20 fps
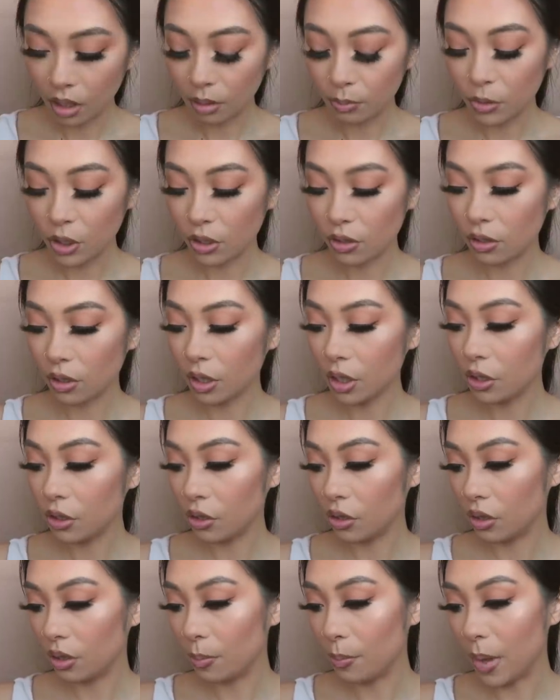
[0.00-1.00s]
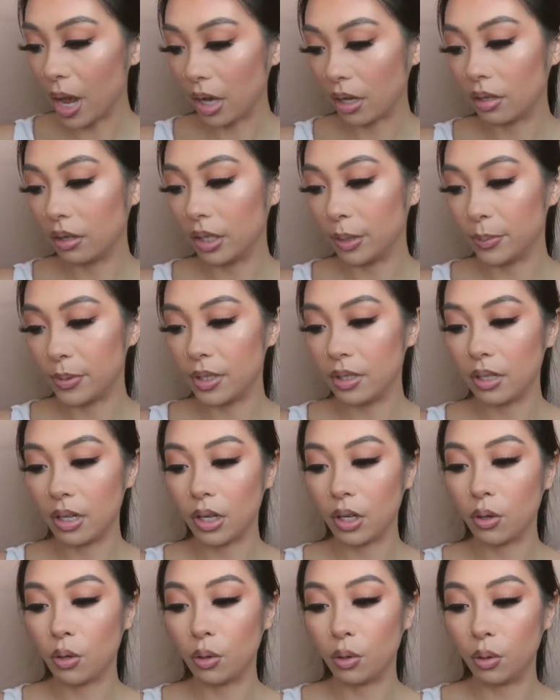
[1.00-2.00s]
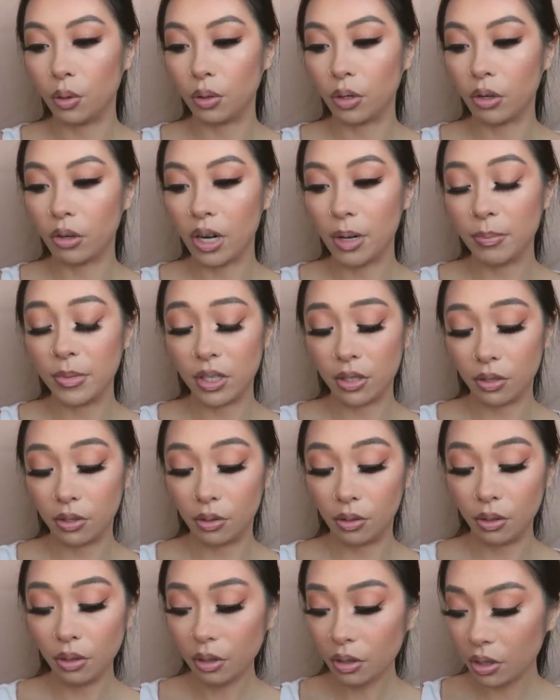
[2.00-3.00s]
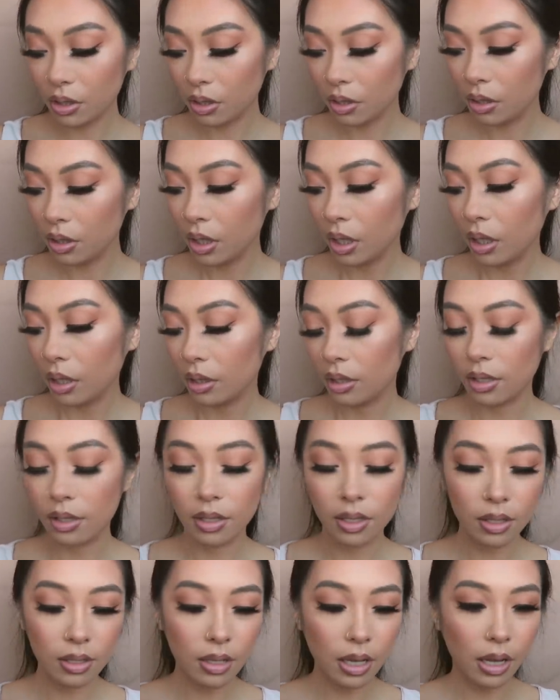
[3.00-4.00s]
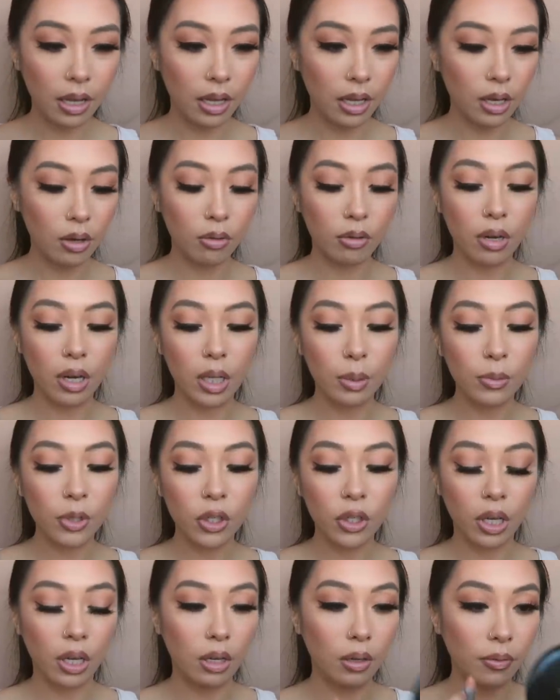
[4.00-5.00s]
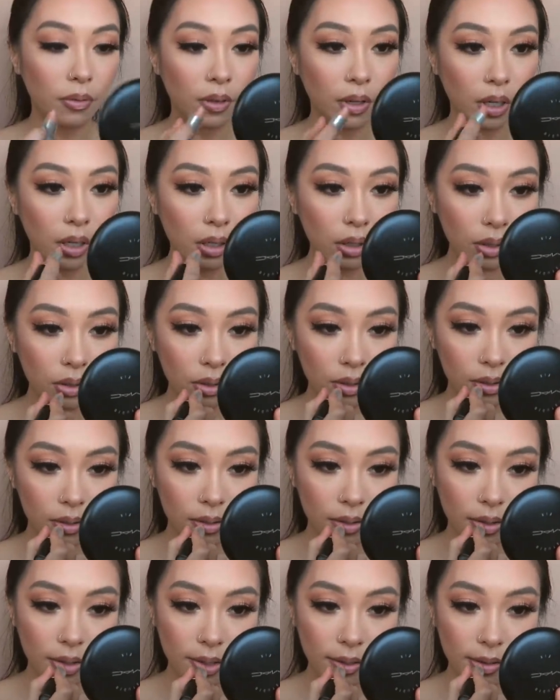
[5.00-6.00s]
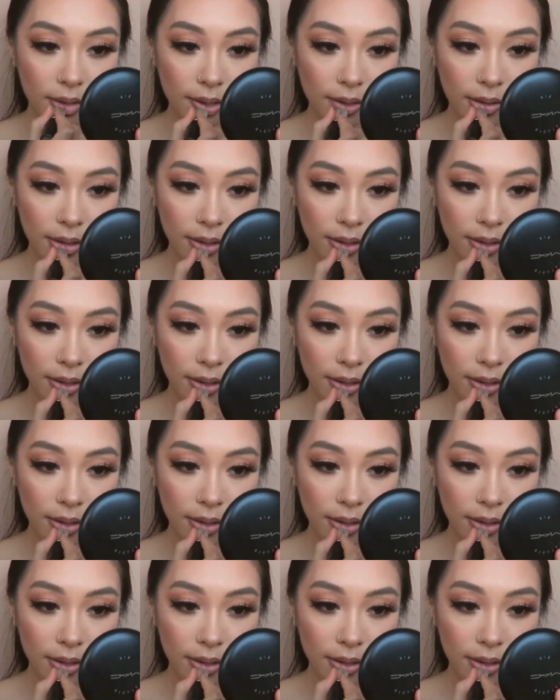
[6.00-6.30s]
I'm just gonna do the MAC lipstick called Creme de Nude. This is a cream sheen finish, so.